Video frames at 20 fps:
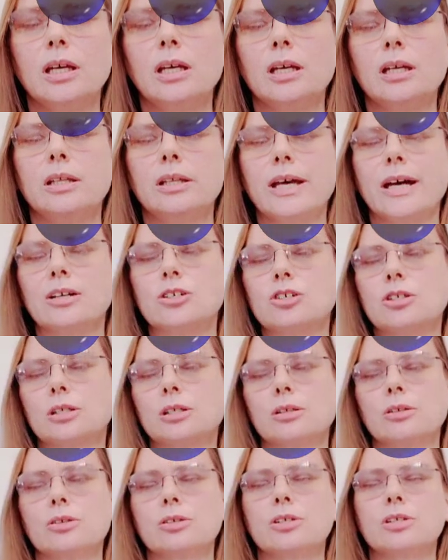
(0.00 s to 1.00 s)
It actually
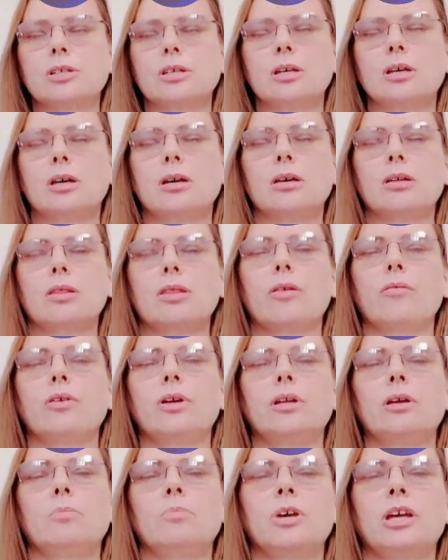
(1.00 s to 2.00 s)
looks like a
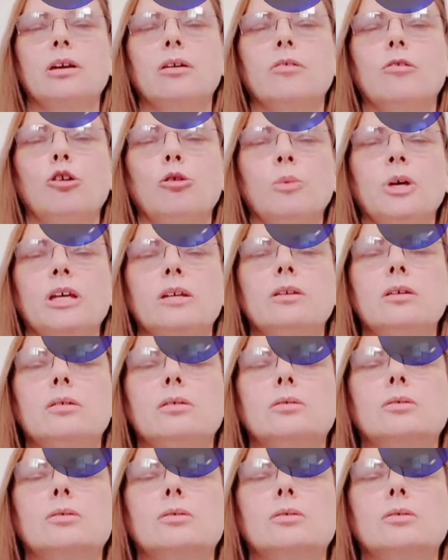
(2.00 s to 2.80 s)
3D pyramid.